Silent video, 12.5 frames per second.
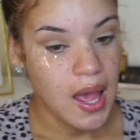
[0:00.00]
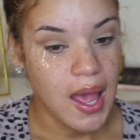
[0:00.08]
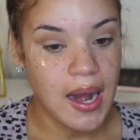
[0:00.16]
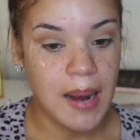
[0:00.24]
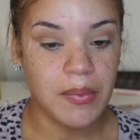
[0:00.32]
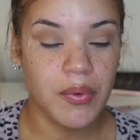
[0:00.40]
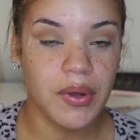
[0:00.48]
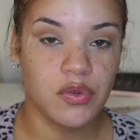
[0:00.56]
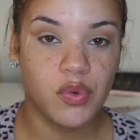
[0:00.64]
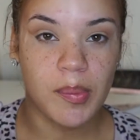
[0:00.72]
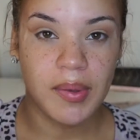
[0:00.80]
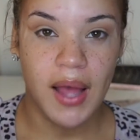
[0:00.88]
and I'm going
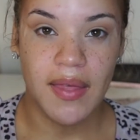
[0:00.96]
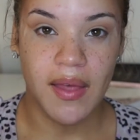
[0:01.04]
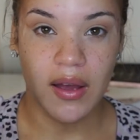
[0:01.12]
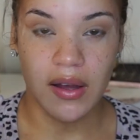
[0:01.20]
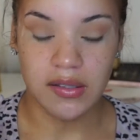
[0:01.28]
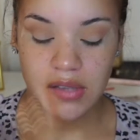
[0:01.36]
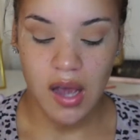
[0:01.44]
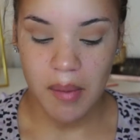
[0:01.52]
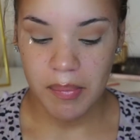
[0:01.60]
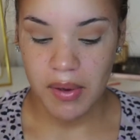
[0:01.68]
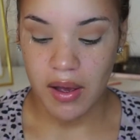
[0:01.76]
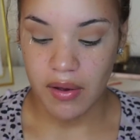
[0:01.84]
to apply that on
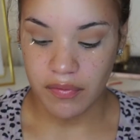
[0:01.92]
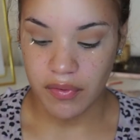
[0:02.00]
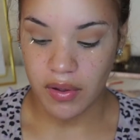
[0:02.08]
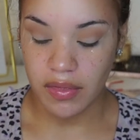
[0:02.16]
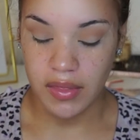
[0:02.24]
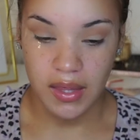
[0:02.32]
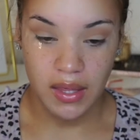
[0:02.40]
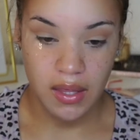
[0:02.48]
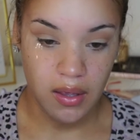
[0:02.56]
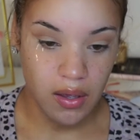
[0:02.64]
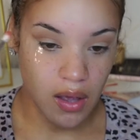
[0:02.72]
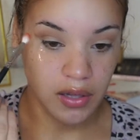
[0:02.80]
top of
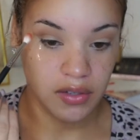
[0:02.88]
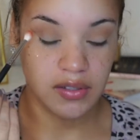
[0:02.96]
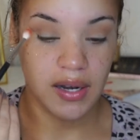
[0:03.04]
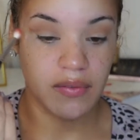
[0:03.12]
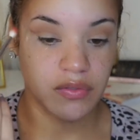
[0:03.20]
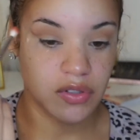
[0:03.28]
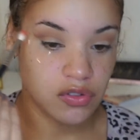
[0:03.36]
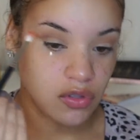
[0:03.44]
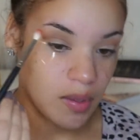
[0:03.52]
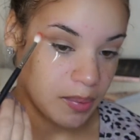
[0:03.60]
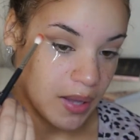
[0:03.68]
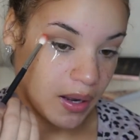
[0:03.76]
the colors that I've just
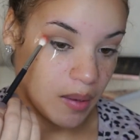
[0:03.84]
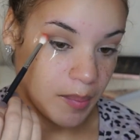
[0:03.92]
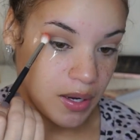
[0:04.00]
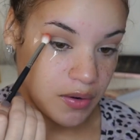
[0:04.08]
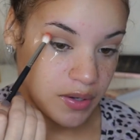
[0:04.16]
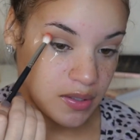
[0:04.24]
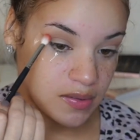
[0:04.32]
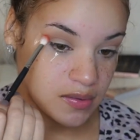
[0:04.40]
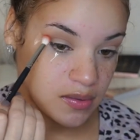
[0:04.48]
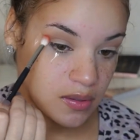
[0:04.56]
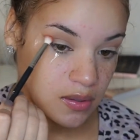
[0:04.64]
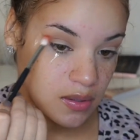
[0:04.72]
applied on my
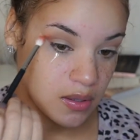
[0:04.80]
crease.